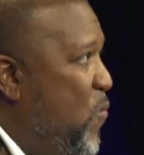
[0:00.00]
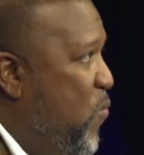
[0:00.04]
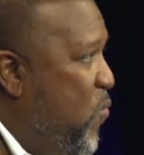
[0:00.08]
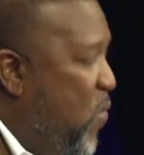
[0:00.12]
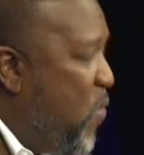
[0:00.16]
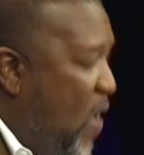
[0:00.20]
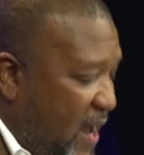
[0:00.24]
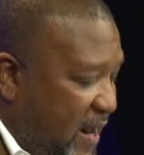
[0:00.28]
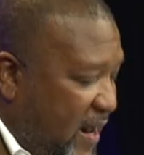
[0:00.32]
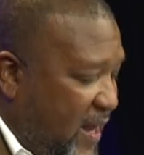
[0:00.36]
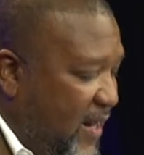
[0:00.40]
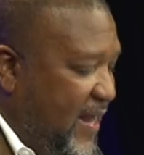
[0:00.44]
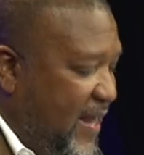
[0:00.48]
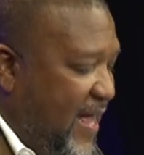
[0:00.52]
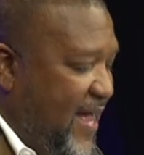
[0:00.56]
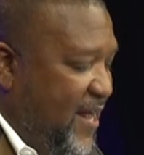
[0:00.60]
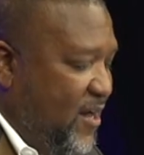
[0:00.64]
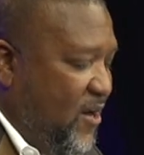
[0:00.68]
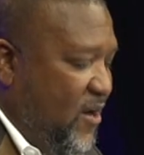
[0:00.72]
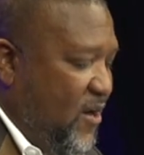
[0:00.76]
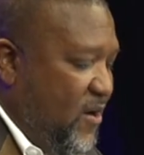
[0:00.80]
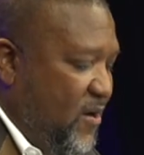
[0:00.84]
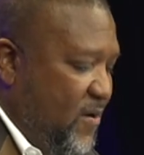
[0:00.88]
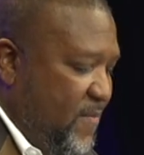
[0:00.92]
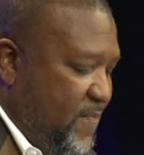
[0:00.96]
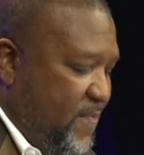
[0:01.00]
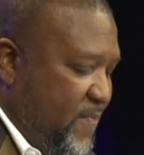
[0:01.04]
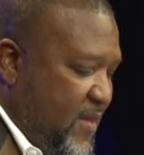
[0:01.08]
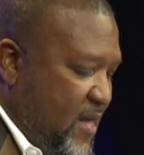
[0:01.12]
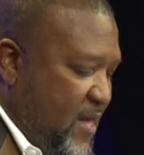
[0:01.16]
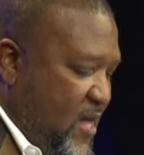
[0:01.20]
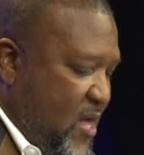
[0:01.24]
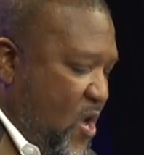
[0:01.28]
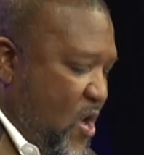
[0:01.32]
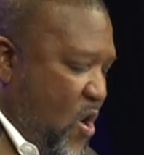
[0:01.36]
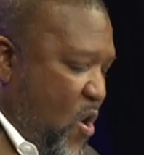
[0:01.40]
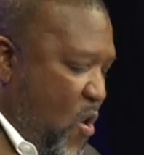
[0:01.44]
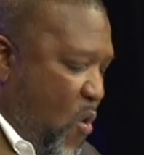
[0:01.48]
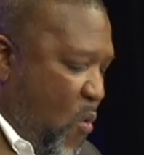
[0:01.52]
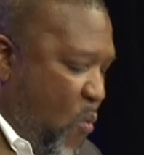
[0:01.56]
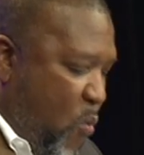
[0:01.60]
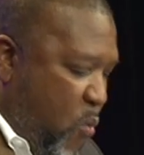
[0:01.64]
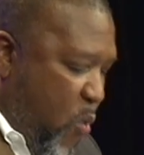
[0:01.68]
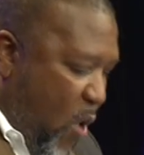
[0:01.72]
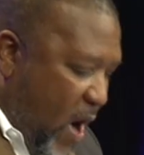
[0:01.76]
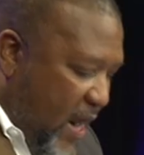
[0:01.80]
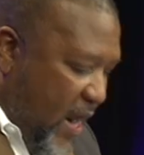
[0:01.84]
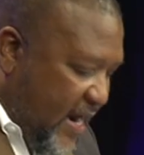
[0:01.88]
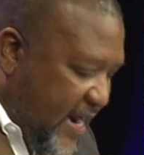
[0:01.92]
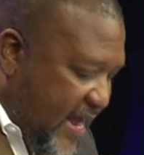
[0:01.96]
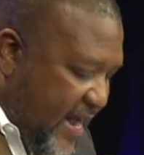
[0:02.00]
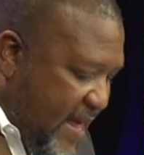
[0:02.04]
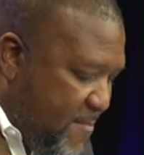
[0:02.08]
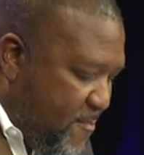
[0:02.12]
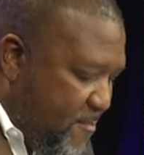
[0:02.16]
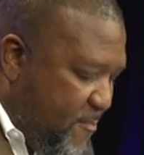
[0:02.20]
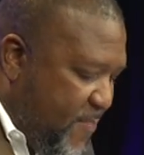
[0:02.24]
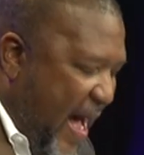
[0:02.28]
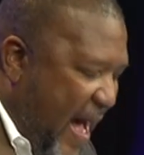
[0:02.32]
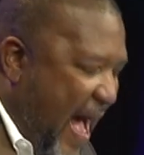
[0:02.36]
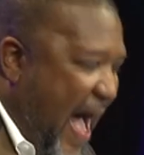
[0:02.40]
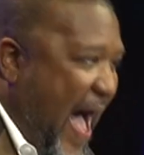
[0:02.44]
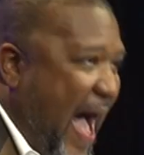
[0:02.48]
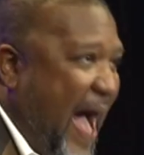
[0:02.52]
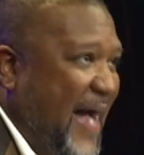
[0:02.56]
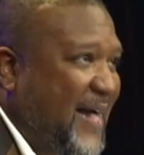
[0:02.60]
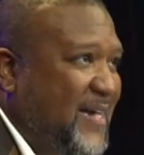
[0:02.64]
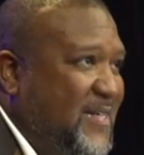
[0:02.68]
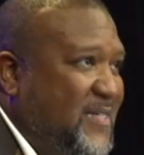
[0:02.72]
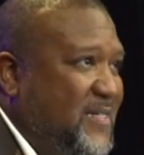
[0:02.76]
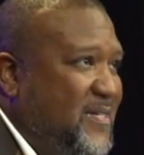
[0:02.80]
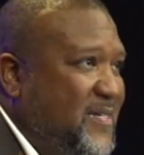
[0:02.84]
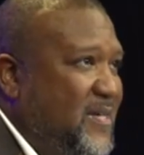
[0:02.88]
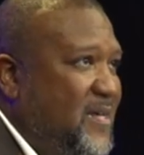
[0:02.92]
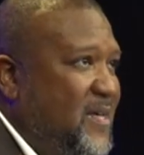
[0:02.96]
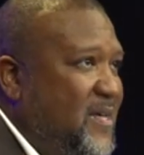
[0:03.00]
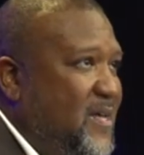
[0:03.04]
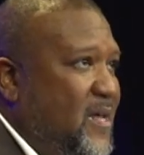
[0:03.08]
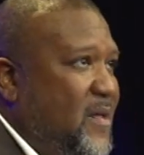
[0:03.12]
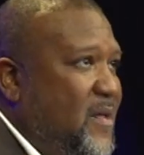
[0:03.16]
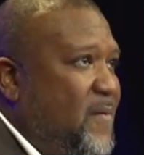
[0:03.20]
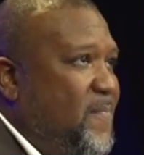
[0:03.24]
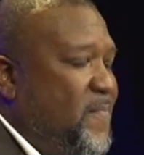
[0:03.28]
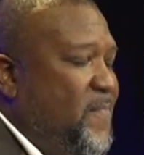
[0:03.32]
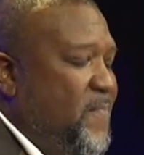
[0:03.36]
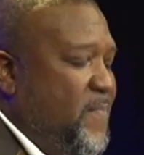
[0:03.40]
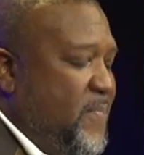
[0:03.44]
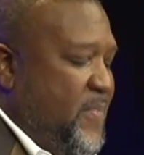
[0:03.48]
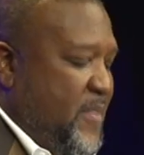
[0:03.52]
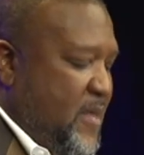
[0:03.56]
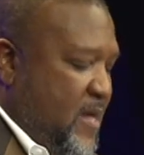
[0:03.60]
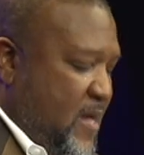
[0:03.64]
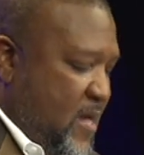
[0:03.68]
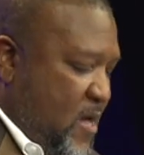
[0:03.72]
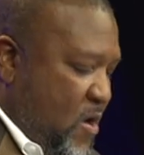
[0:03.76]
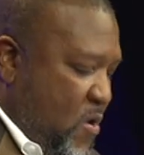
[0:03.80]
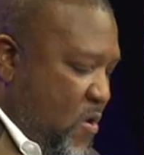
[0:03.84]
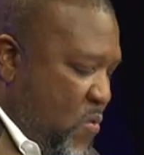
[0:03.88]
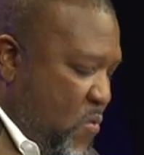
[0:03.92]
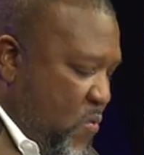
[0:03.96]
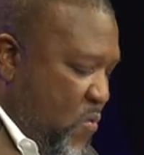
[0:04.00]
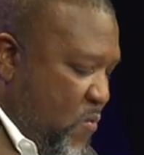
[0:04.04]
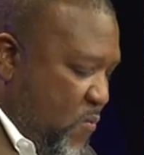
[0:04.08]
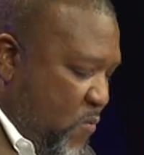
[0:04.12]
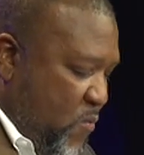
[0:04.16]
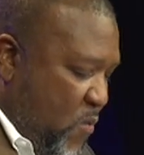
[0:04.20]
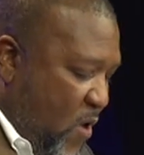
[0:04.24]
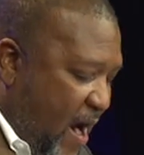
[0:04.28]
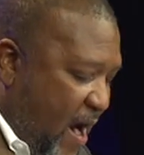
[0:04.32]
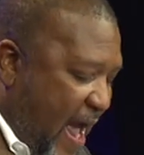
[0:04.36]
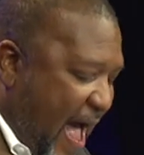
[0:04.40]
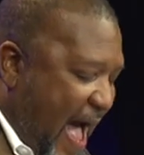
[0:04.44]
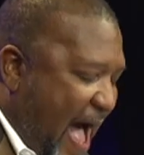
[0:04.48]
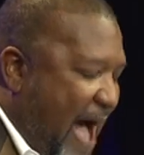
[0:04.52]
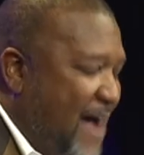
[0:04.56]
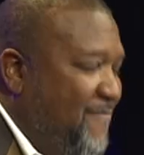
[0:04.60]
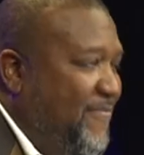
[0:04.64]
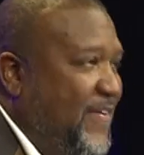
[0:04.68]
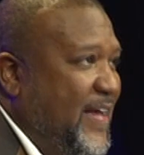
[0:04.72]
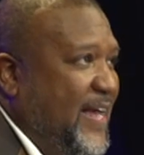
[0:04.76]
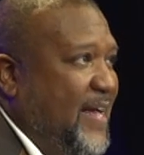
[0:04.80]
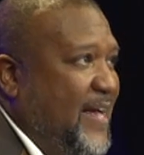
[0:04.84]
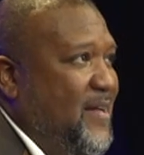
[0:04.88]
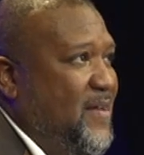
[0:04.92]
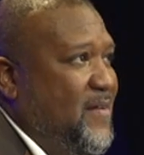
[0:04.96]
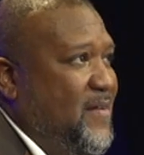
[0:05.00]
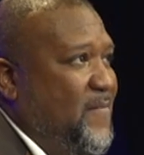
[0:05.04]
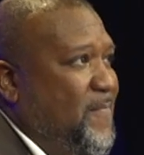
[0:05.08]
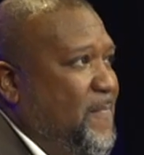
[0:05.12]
What a letter, what an impact we're having.